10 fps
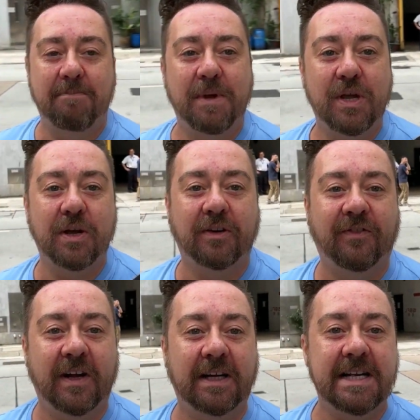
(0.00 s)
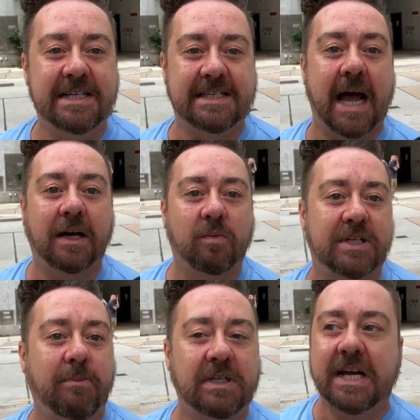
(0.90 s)
a beautiful designer,
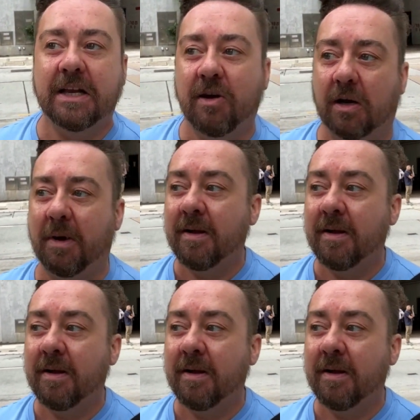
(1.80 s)
which I'm going to tell you all